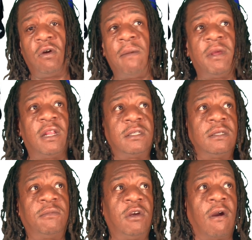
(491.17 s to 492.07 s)
I mean,
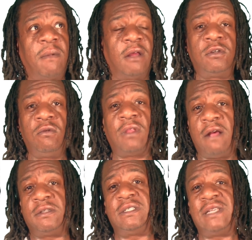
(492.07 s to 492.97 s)
I'm talking about
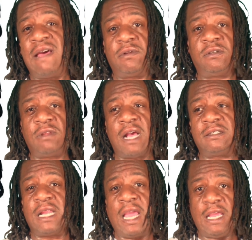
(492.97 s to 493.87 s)
2007,
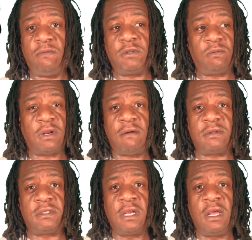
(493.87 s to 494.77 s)
2008 was when I
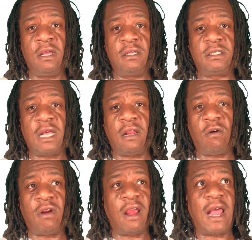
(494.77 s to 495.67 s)
was selling on there.